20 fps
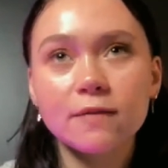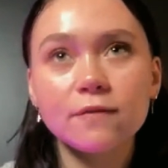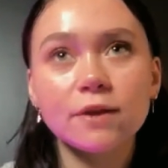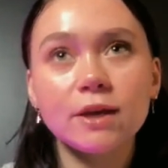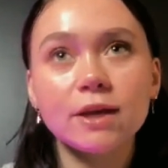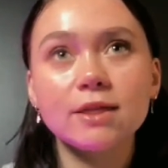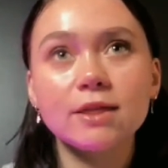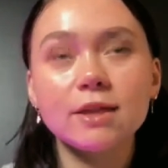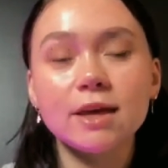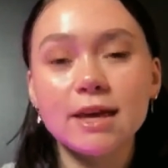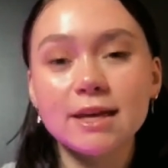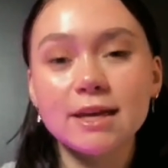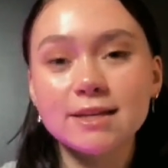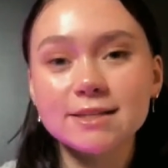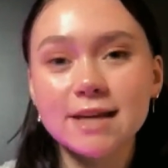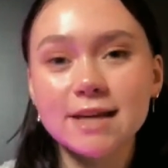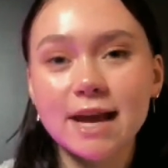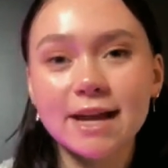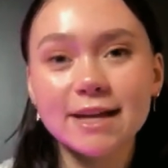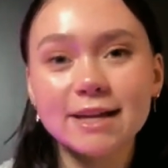I feel like the
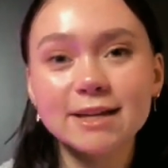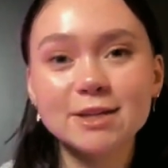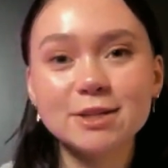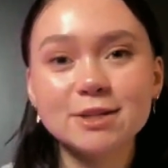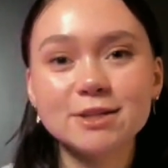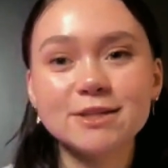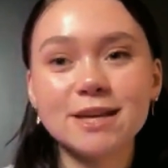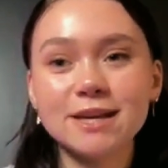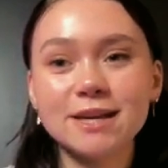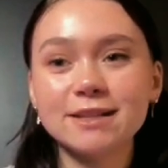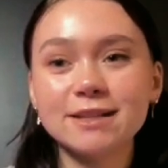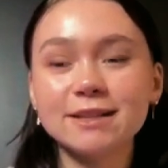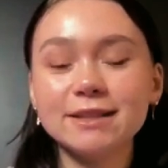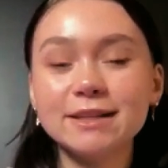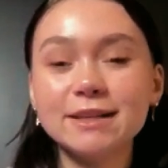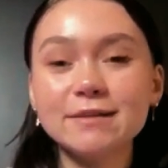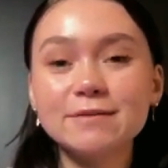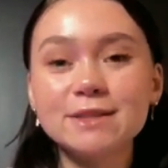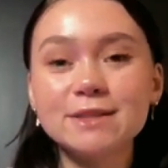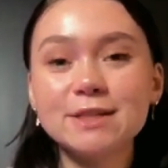anxiety just like
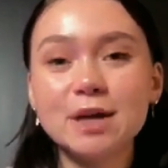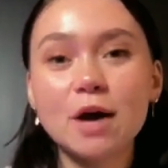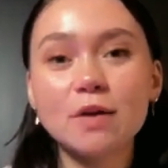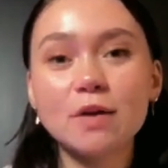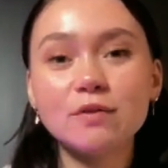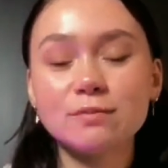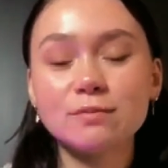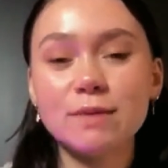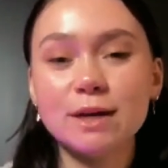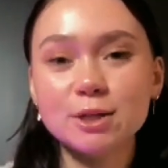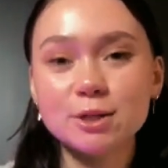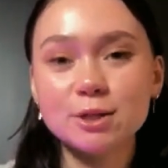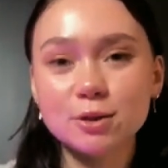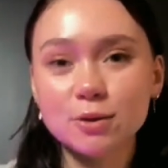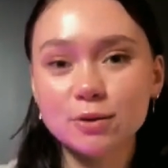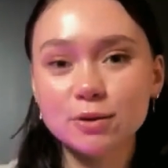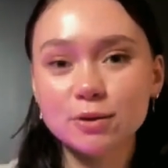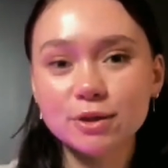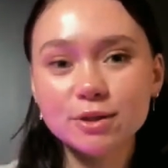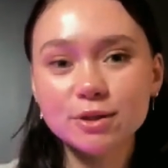lifted off of my
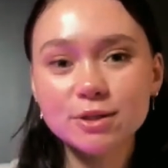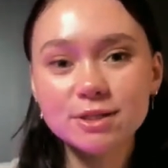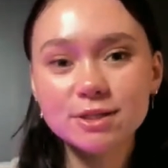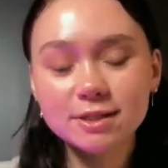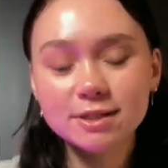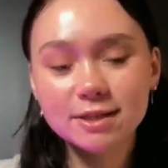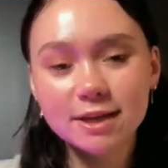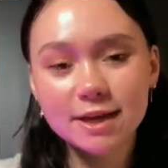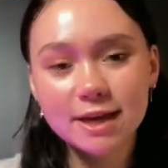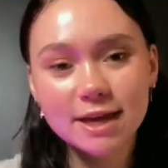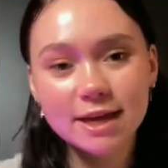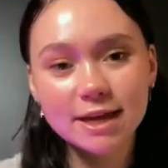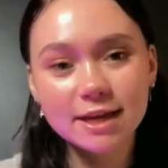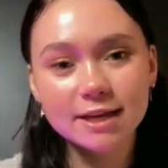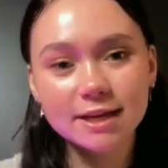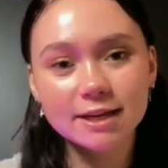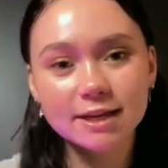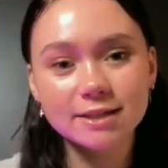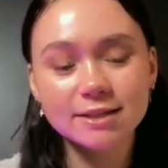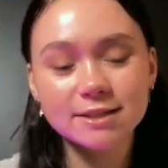shoulders.
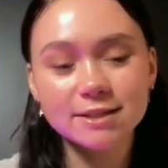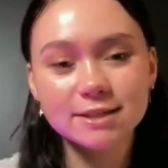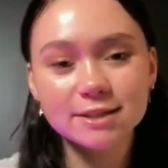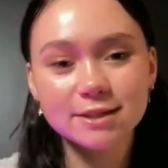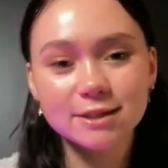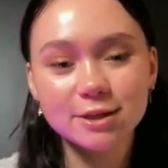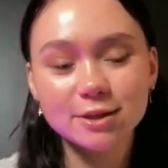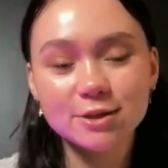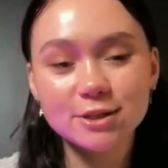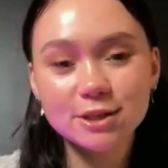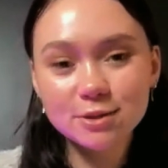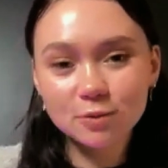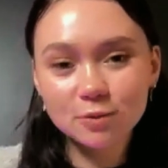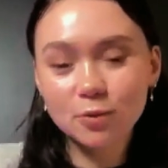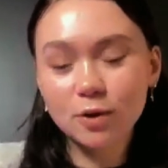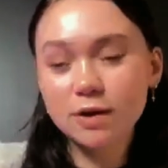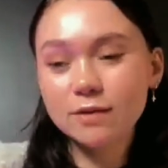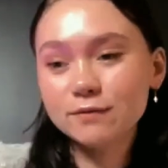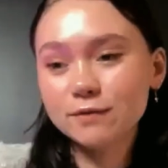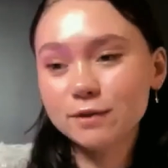And there's this
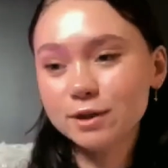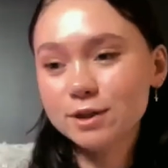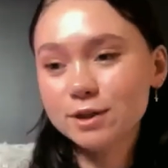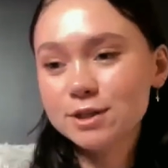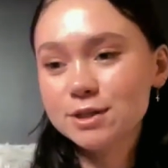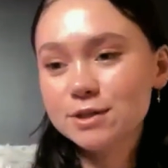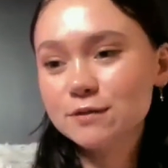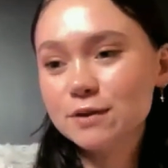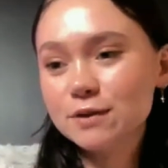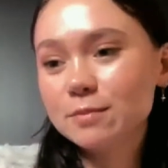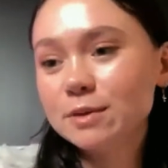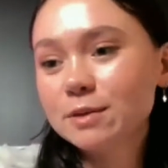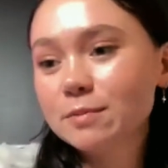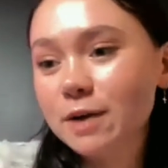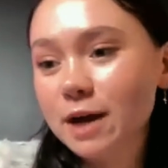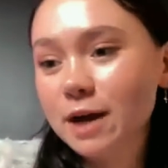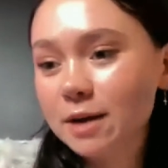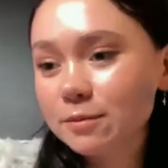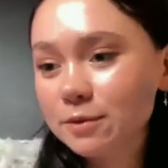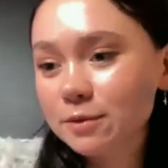one verse from the
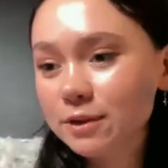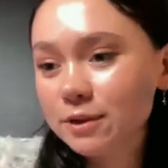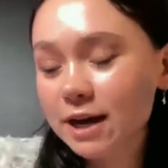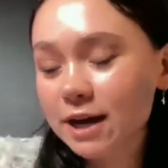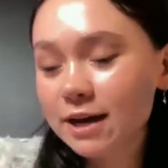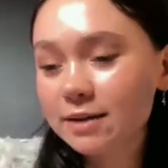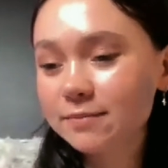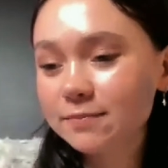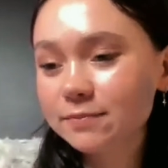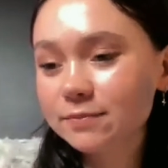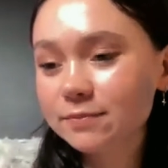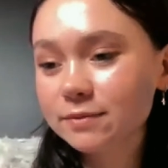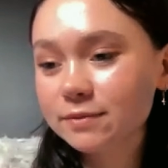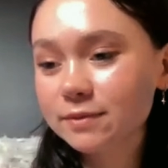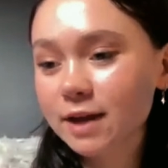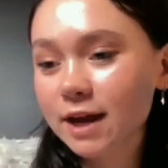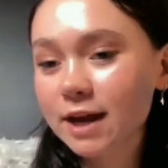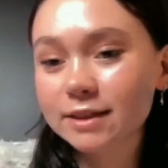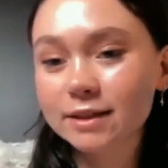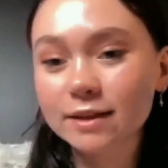Bible that
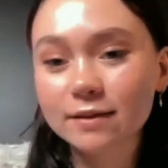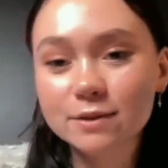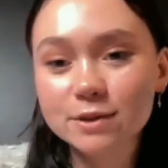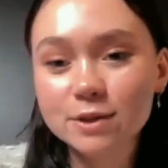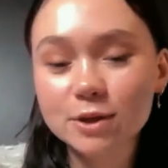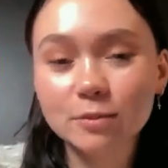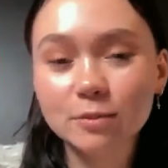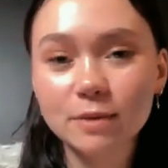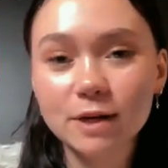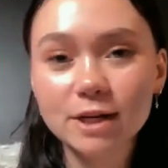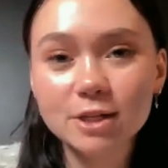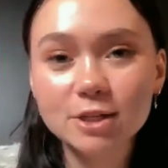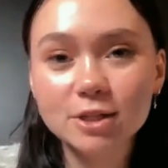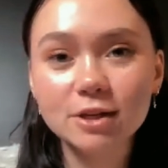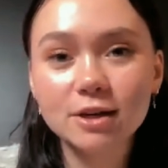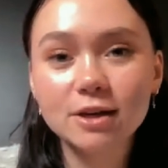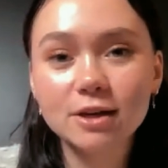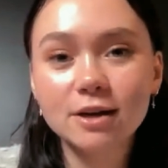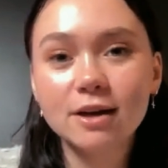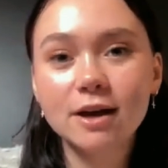I love so much.